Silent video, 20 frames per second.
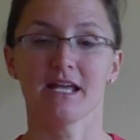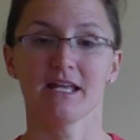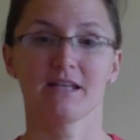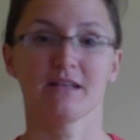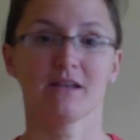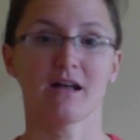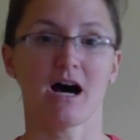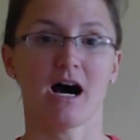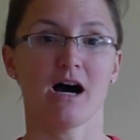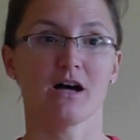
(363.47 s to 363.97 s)

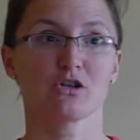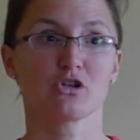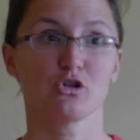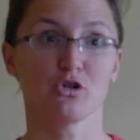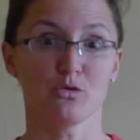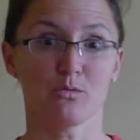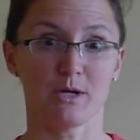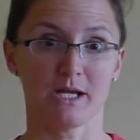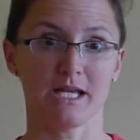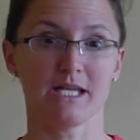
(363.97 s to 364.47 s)
in
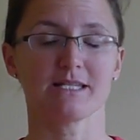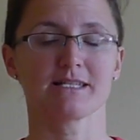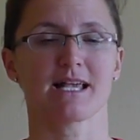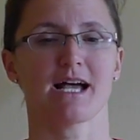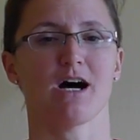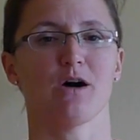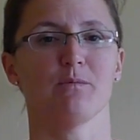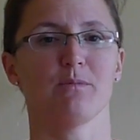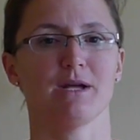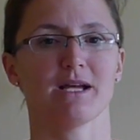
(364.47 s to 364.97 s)
2 weeks
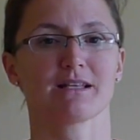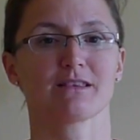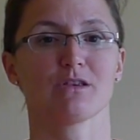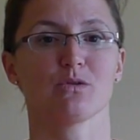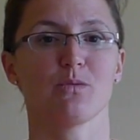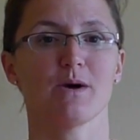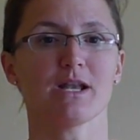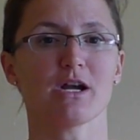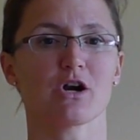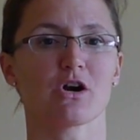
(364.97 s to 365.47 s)
I'll pick the
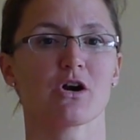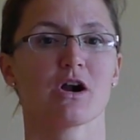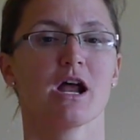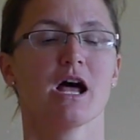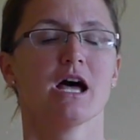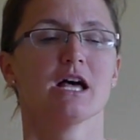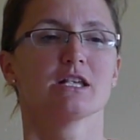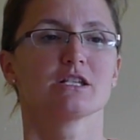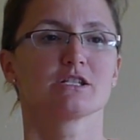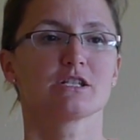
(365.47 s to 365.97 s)
winner.
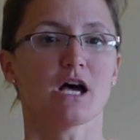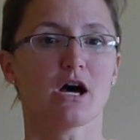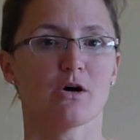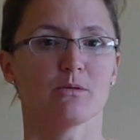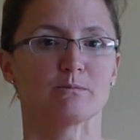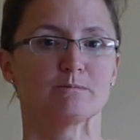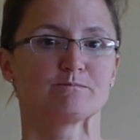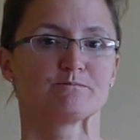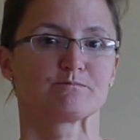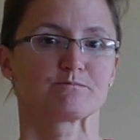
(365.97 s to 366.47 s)

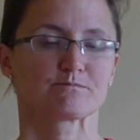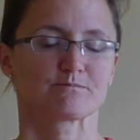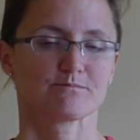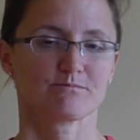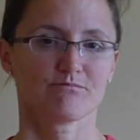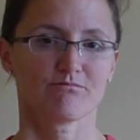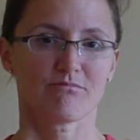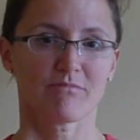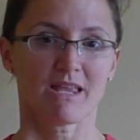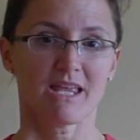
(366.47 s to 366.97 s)
So
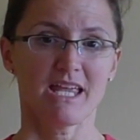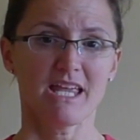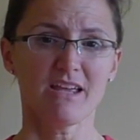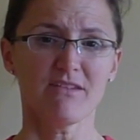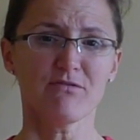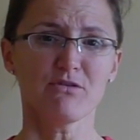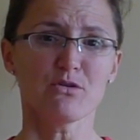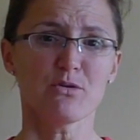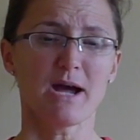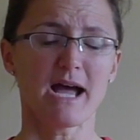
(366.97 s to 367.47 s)

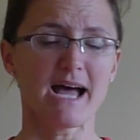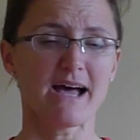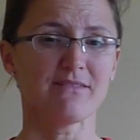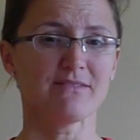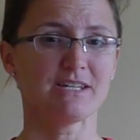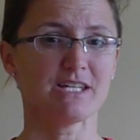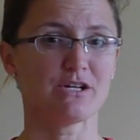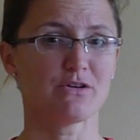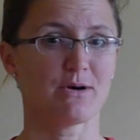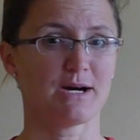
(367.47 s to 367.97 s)
if you have
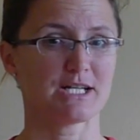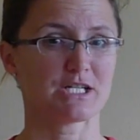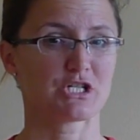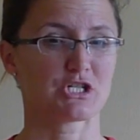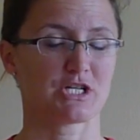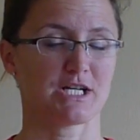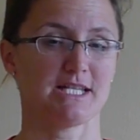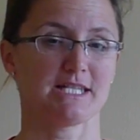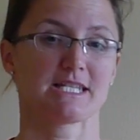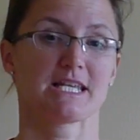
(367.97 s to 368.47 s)
any
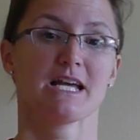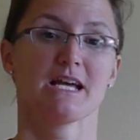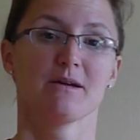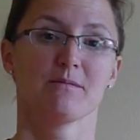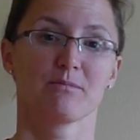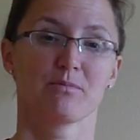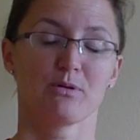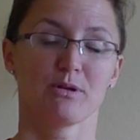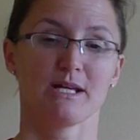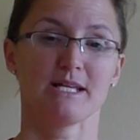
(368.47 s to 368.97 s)
questions,
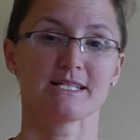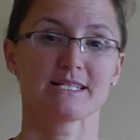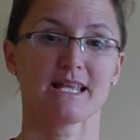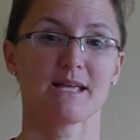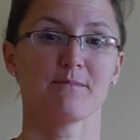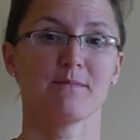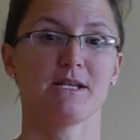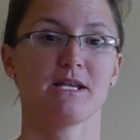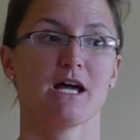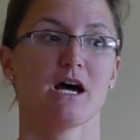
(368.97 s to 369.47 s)
please
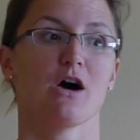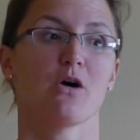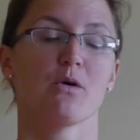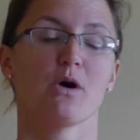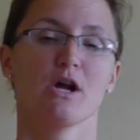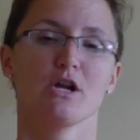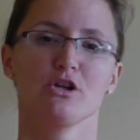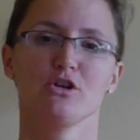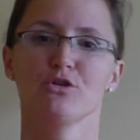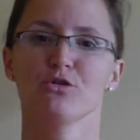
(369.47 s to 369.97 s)
let me know.
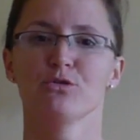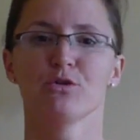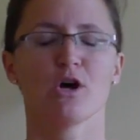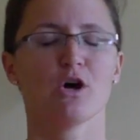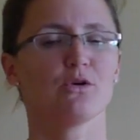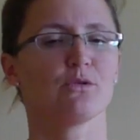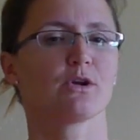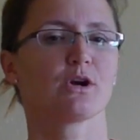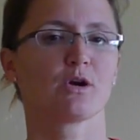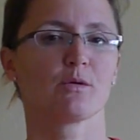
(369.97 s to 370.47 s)
You
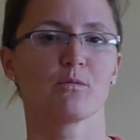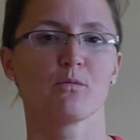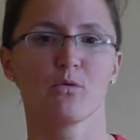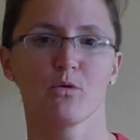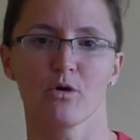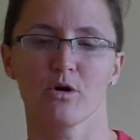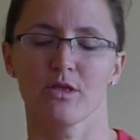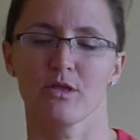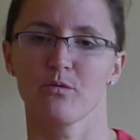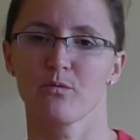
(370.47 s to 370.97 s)
know there are
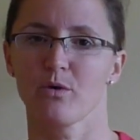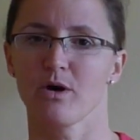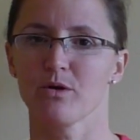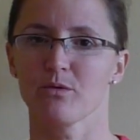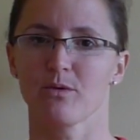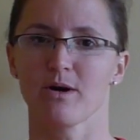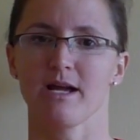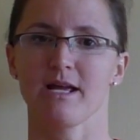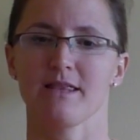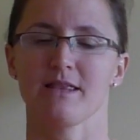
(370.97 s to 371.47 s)
more than one
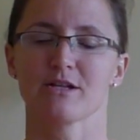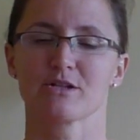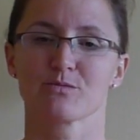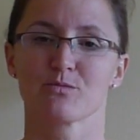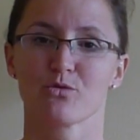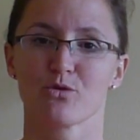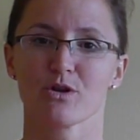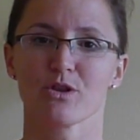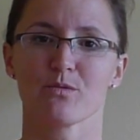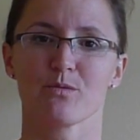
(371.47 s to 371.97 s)
way. There's
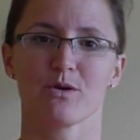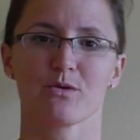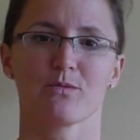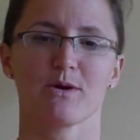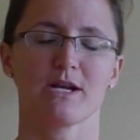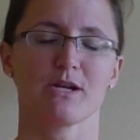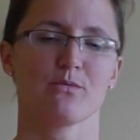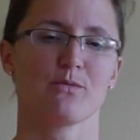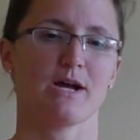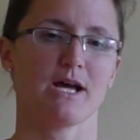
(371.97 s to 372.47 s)
more than one
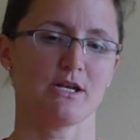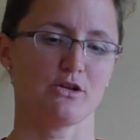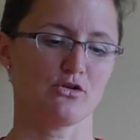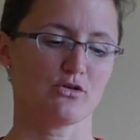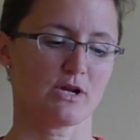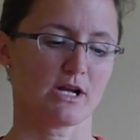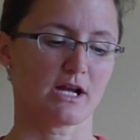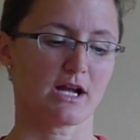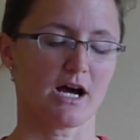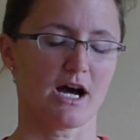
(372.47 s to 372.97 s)
way to win. You
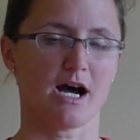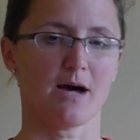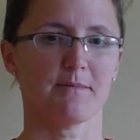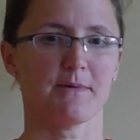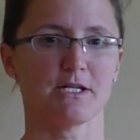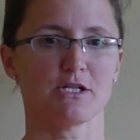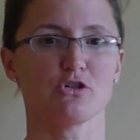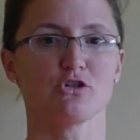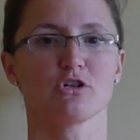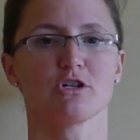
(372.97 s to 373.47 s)
can
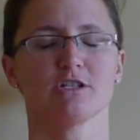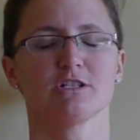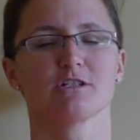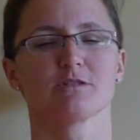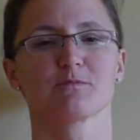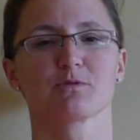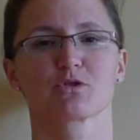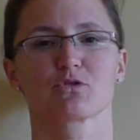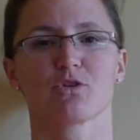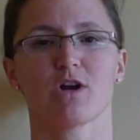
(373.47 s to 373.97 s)
comment, you can
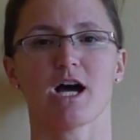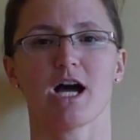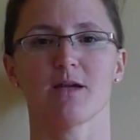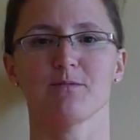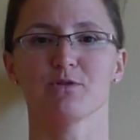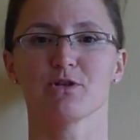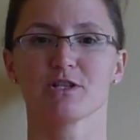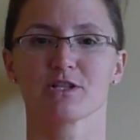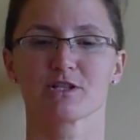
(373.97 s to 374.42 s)
subscribe